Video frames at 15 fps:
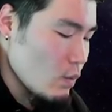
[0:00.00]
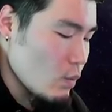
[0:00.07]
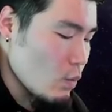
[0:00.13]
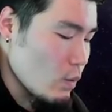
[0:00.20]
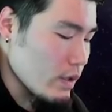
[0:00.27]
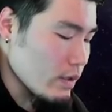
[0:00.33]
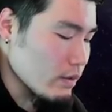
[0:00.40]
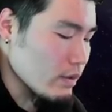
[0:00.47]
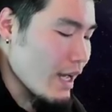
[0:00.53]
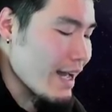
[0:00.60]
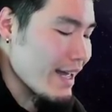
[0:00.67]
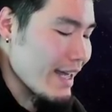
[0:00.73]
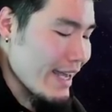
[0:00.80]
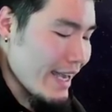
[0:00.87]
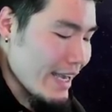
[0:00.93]
will
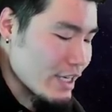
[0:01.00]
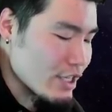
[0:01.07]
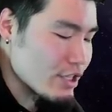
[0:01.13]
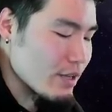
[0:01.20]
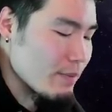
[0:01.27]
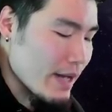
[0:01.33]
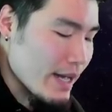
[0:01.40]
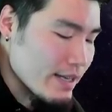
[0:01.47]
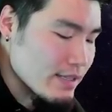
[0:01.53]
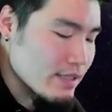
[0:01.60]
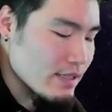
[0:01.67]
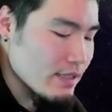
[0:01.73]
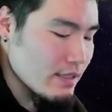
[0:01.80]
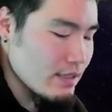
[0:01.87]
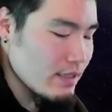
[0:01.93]
not age the best